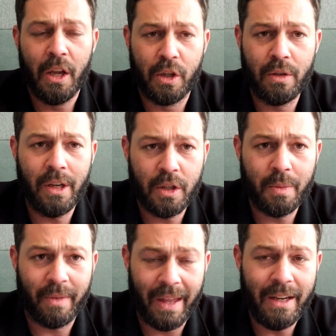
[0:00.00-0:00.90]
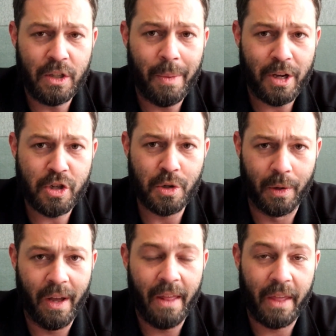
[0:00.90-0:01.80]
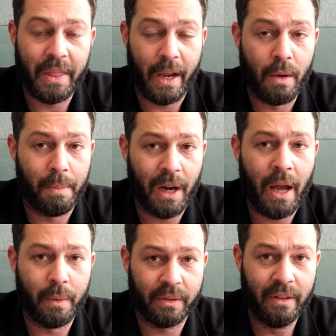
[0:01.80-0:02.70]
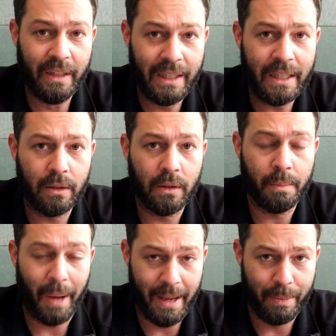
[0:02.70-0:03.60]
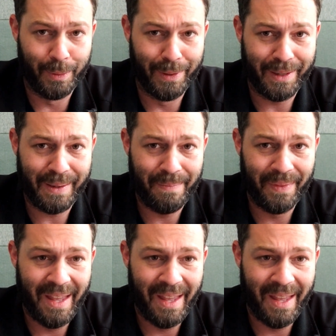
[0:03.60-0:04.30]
they need to make sure that they comply with legal paperwork.